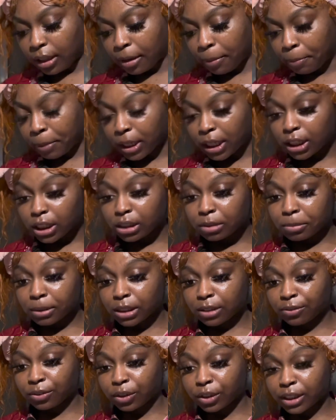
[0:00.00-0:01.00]

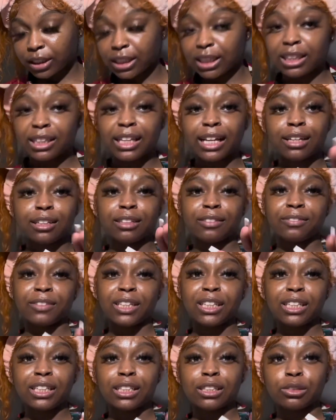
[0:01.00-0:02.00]
punishments for sin. Now
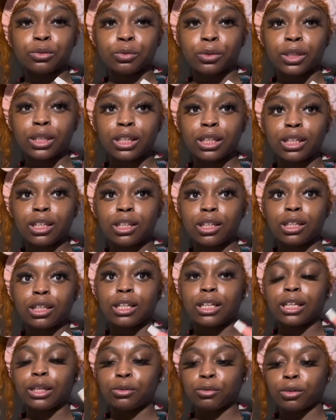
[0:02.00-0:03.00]
Leviticus really
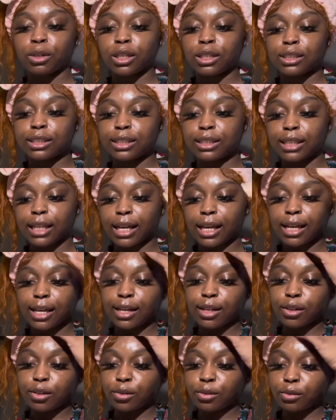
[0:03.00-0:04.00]
it runs
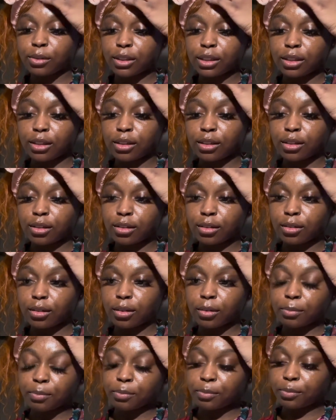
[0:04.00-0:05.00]
down
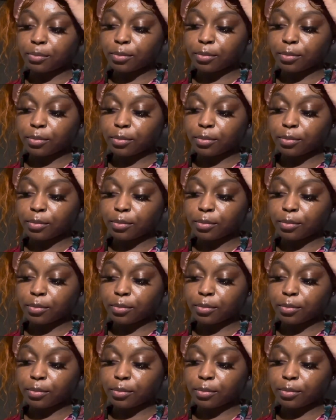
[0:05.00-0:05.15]
um,